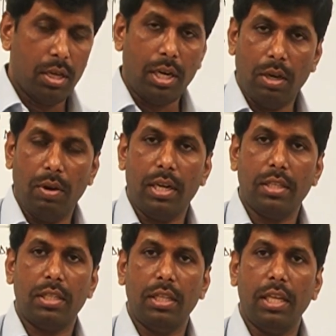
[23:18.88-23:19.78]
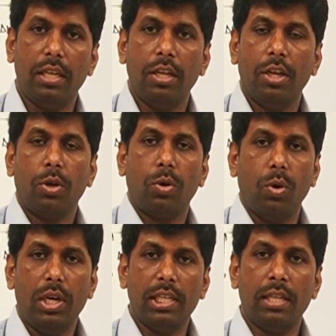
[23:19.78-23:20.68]
Now let us see the
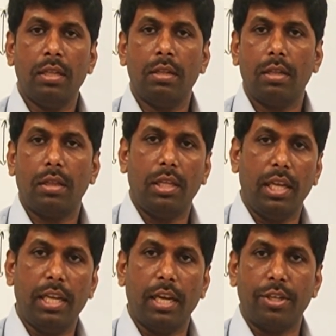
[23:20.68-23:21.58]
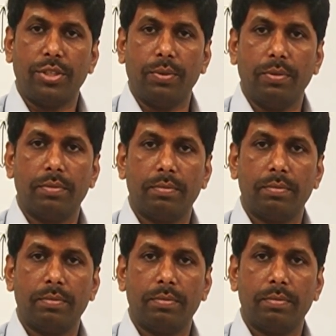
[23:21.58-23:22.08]
collision theory also.